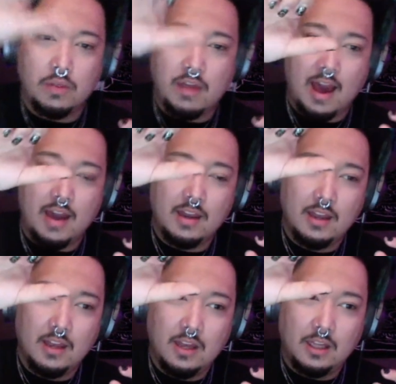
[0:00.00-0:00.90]
that
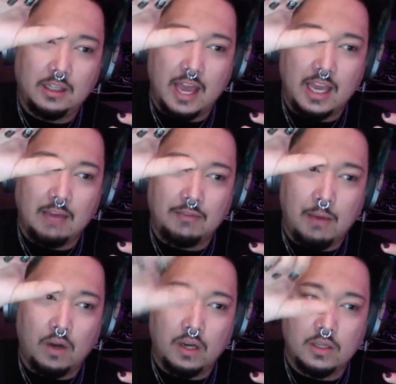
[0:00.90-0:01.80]
like if
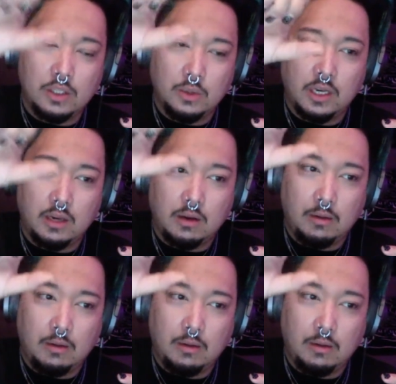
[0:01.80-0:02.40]
I want to do it